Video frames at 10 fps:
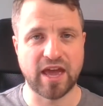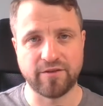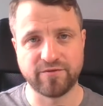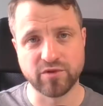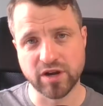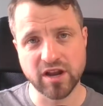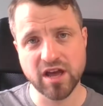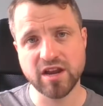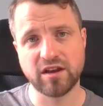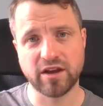And for a
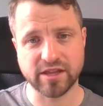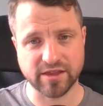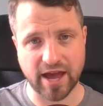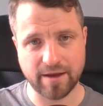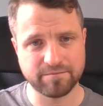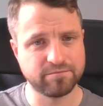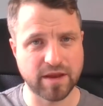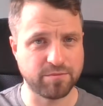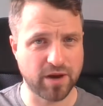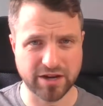learner like that,
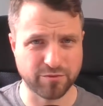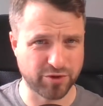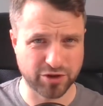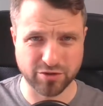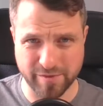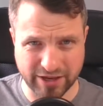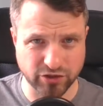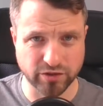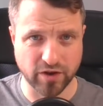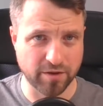maybe I don't want to call him
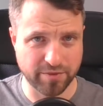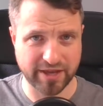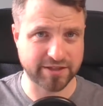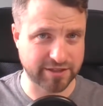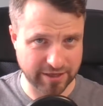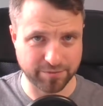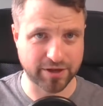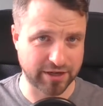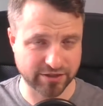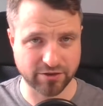introvert, but that's
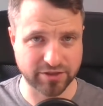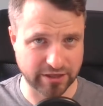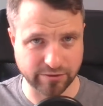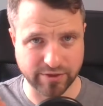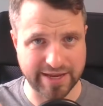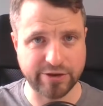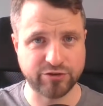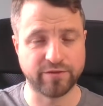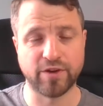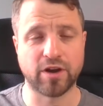typically associated with the
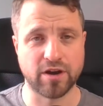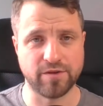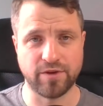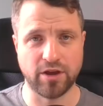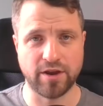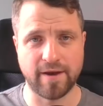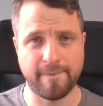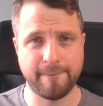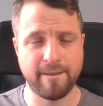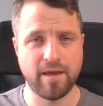introvert kind of
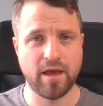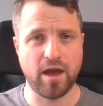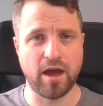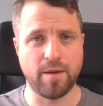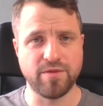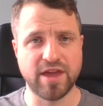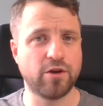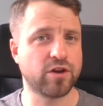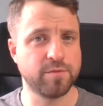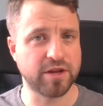learner. Uh, they're
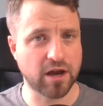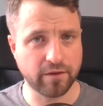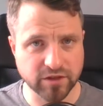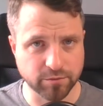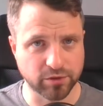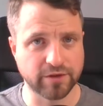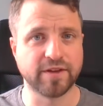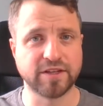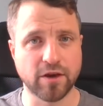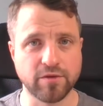not going to be comfortable if
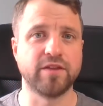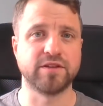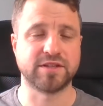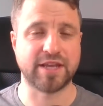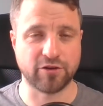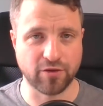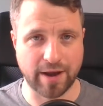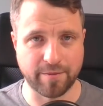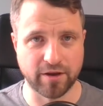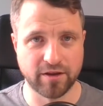they don't understand
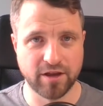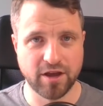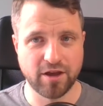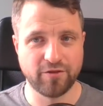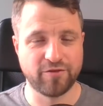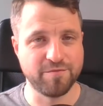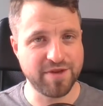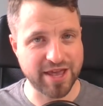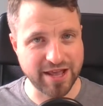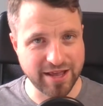grammar. For
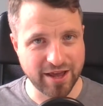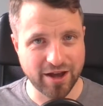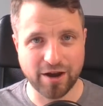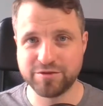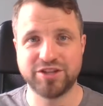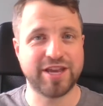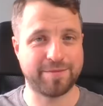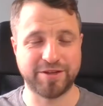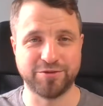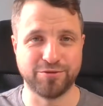me, I was just
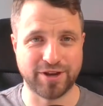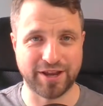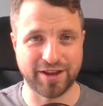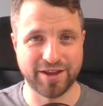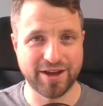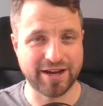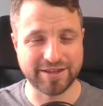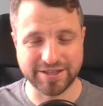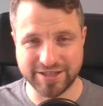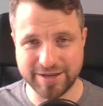happy talking. I had
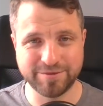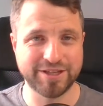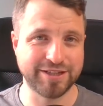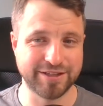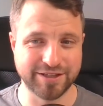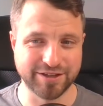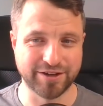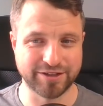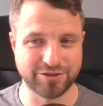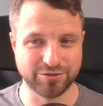this deep seated
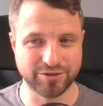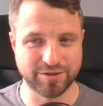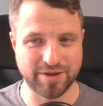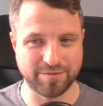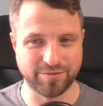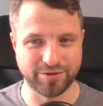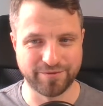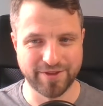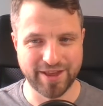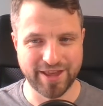desire to talk to people.
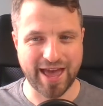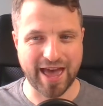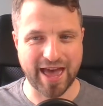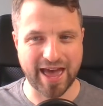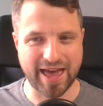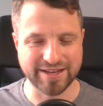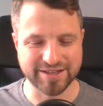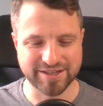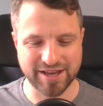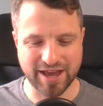
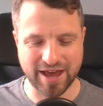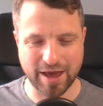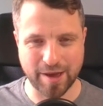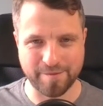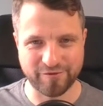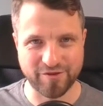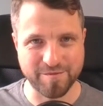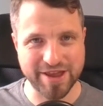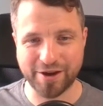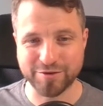And um, for
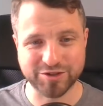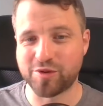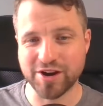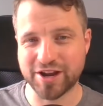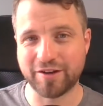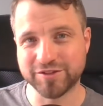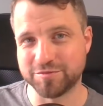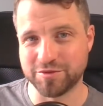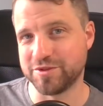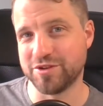me, I was quite
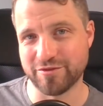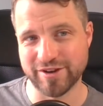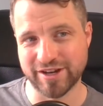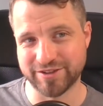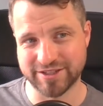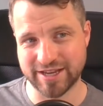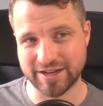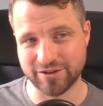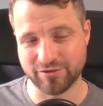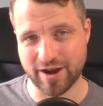comfortable with not really
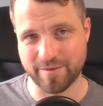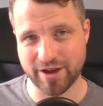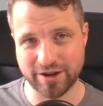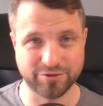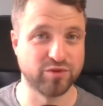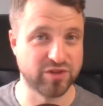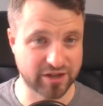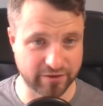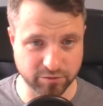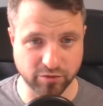understanding grammar. And I was also
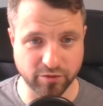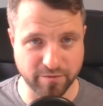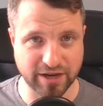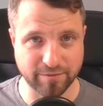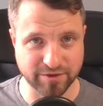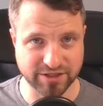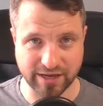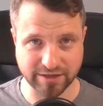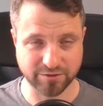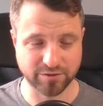comfortable with making
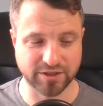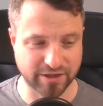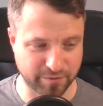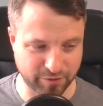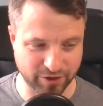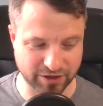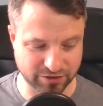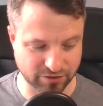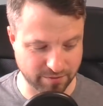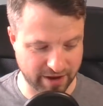mistakes, which is something we're going to
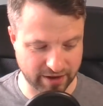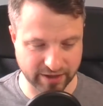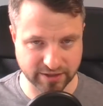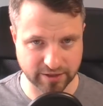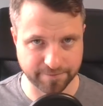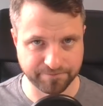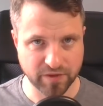talk about later.